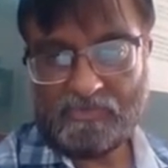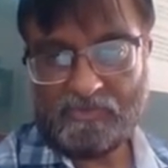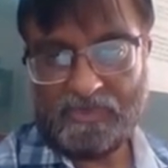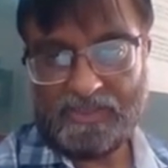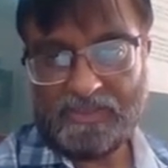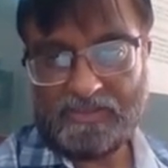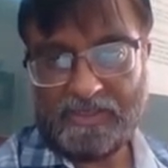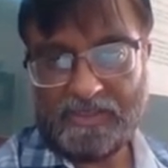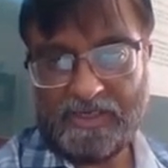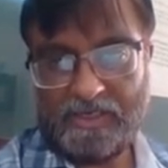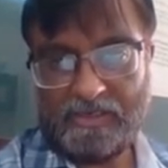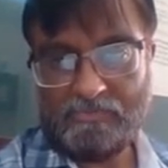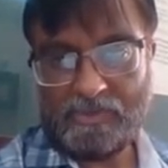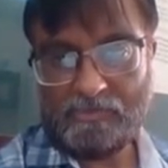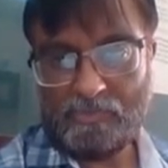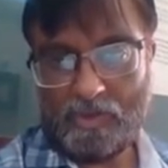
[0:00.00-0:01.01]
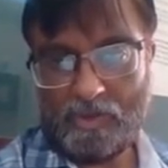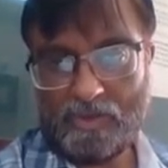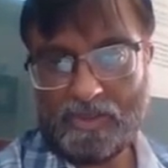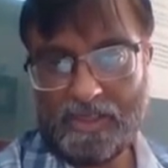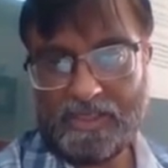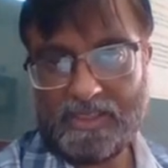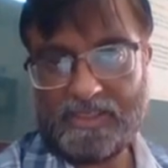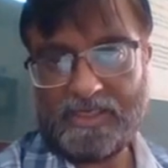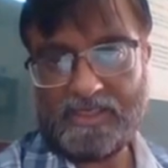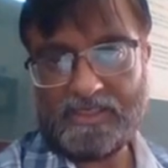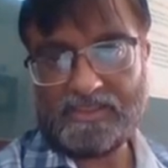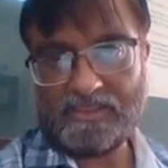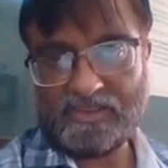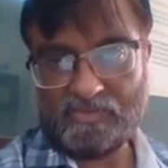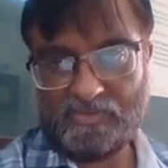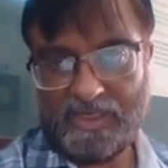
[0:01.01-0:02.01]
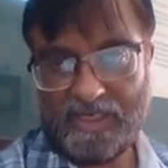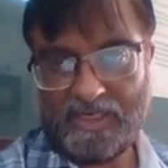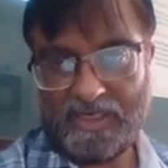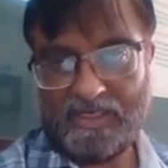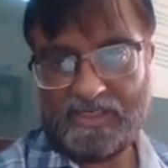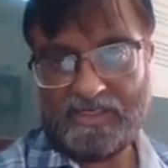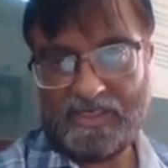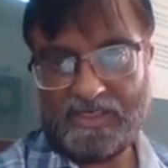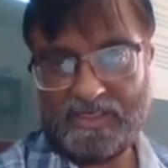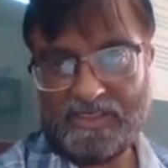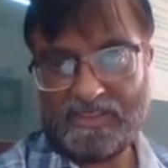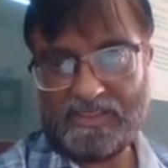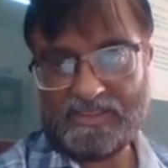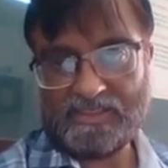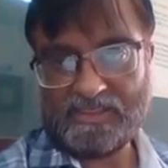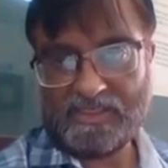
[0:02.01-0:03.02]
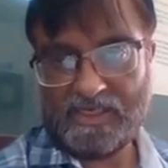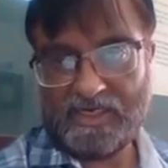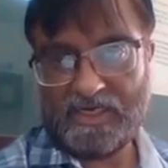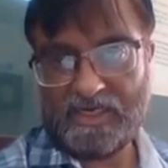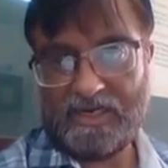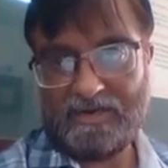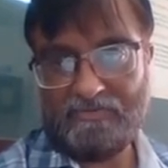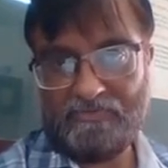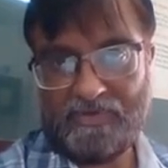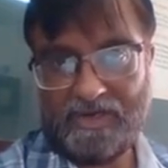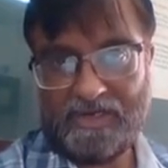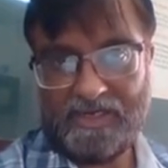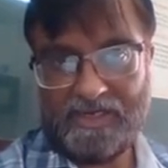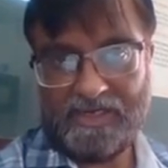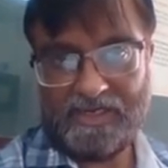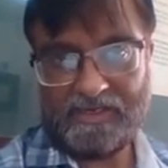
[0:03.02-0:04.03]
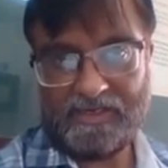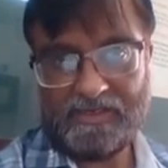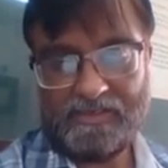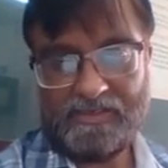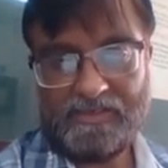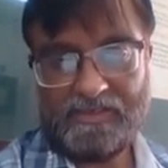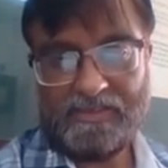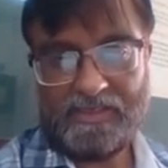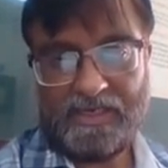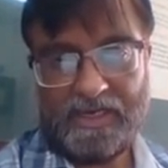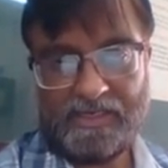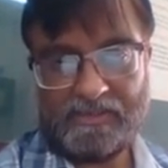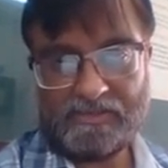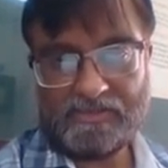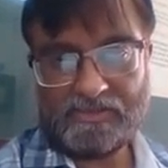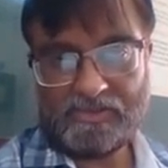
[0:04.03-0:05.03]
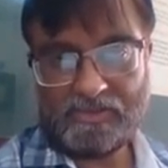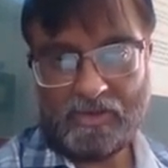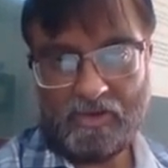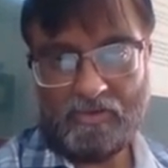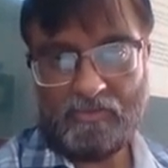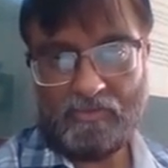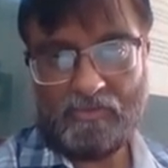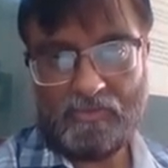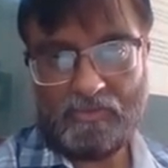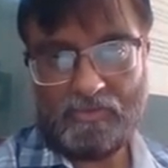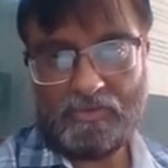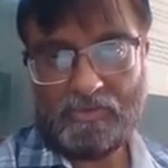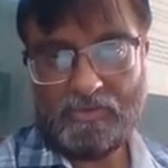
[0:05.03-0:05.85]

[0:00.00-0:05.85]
within the human body that is a smell taste sight feeling and sound